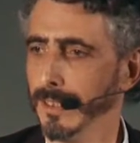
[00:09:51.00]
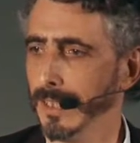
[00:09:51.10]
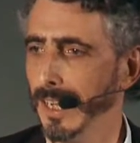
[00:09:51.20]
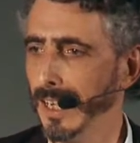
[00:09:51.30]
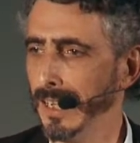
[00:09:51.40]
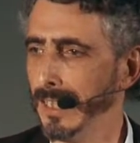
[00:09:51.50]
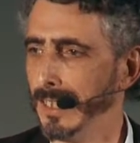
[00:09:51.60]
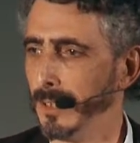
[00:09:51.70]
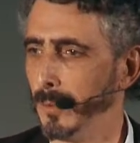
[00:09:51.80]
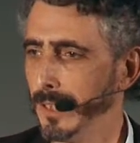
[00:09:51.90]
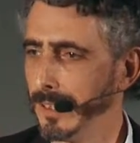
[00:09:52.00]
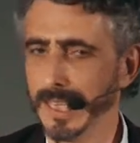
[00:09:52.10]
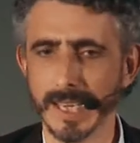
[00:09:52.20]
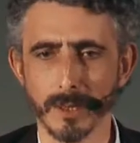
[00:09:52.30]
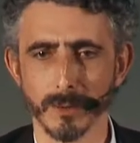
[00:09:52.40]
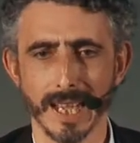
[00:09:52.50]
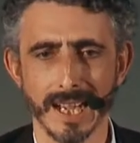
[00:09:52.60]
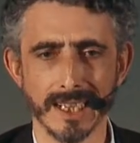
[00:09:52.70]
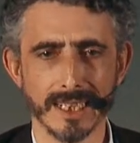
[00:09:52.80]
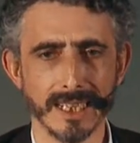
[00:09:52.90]
Yeah? Why do they get all that?
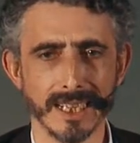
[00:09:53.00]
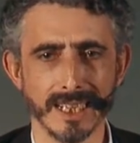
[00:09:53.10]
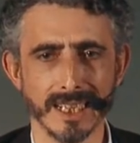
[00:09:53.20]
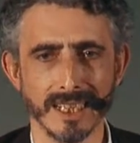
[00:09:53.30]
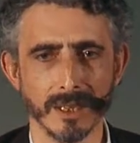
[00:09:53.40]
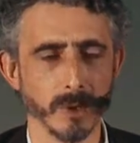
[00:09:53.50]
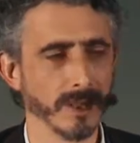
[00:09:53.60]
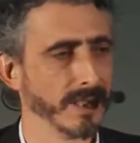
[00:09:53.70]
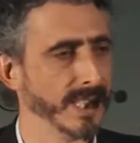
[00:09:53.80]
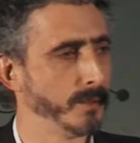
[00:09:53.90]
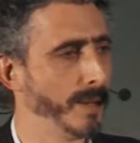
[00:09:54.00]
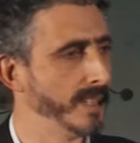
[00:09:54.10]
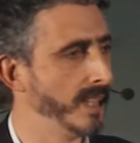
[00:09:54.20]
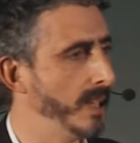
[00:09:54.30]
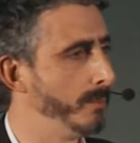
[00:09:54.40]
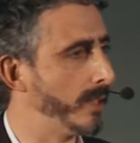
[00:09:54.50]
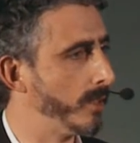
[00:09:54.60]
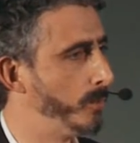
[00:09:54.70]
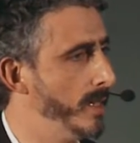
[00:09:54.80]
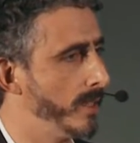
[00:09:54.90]
Well, it's basically
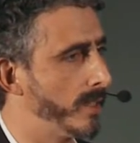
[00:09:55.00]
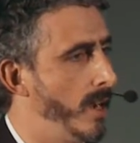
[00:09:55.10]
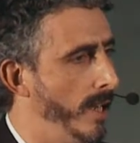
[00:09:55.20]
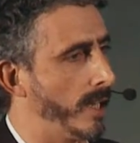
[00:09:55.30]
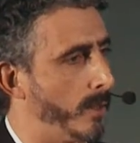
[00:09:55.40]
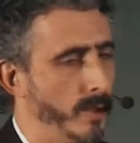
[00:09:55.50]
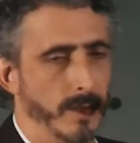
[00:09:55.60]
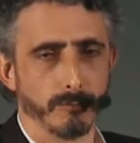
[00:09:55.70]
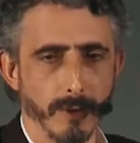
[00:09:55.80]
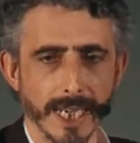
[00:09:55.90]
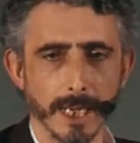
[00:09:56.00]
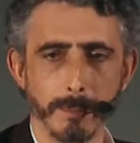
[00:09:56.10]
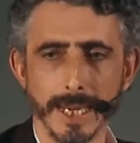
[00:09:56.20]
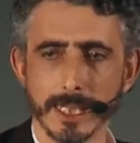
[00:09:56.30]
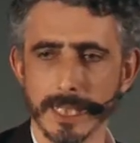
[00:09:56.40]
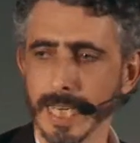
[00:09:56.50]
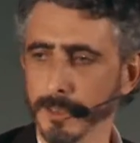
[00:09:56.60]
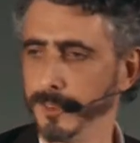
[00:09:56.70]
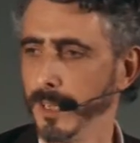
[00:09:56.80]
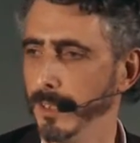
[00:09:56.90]
because when the tiger with the really big
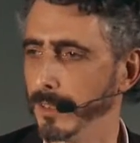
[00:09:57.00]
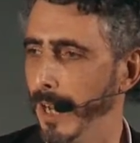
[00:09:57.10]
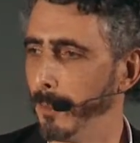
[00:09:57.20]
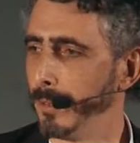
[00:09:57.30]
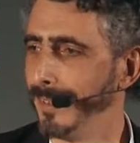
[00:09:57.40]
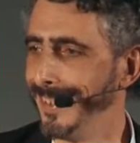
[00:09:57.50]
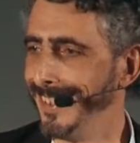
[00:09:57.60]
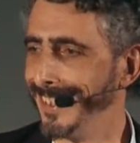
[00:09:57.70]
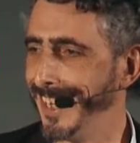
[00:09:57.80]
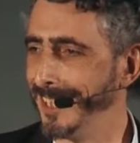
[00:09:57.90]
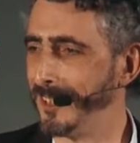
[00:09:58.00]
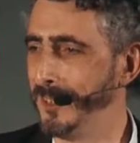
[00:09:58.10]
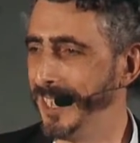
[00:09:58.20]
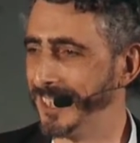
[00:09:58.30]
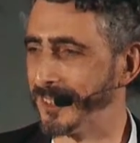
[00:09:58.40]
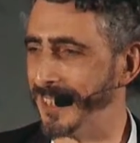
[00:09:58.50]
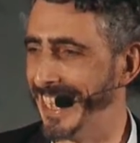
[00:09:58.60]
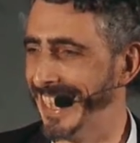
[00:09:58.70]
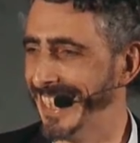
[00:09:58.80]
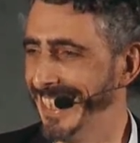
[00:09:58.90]
teeth turns up, guess who deals with
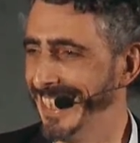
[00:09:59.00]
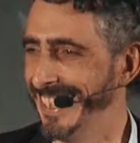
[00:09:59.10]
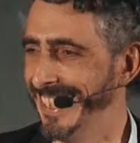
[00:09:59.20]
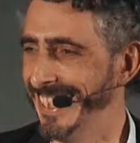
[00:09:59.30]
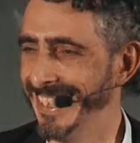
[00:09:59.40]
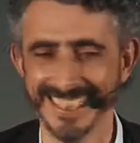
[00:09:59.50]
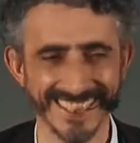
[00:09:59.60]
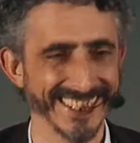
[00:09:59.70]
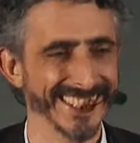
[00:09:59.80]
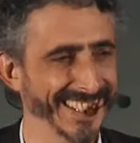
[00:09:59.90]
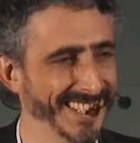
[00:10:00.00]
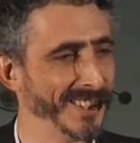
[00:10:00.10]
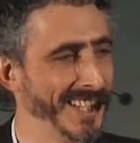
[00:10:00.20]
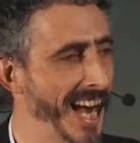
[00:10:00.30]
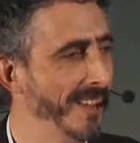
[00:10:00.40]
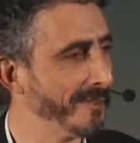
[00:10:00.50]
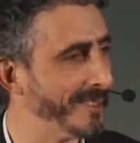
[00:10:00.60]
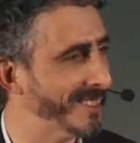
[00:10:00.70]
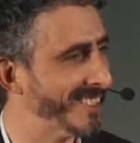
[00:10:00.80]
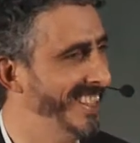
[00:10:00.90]
it? It's the
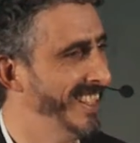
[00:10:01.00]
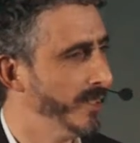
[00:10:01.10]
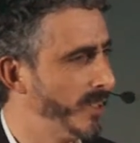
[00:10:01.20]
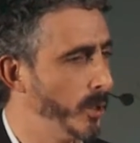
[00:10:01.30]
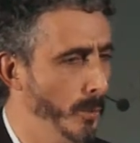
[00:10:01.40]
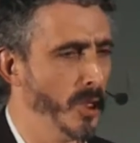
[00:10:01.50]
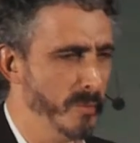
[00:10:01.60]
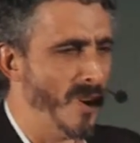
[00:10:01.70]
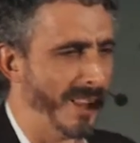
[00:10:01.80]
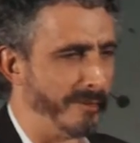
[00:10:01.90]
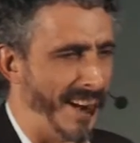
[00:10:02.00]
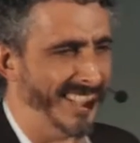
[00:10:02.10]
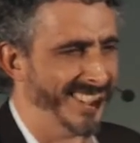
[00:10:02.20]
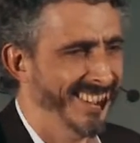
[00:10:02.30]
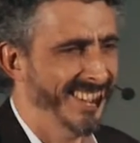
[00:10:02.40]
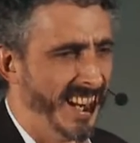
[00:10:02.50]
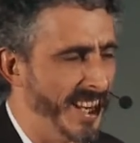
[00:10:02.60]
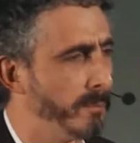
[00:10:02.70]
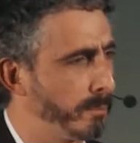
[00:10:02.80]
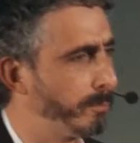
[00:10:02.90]
alphas. So you want them well fed
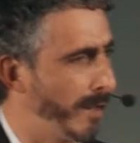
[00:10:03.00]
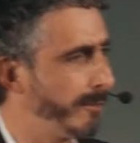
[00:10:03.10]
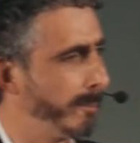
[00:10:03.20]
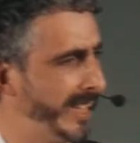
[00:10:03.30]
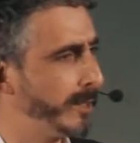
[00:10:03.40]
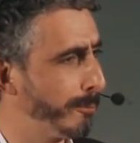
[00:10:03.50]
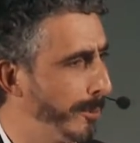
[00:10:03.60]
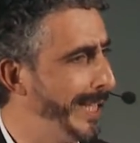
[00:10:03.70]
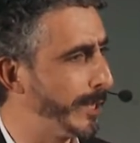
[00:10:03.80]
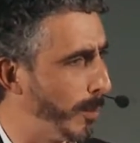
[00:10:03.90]
and preferably to breed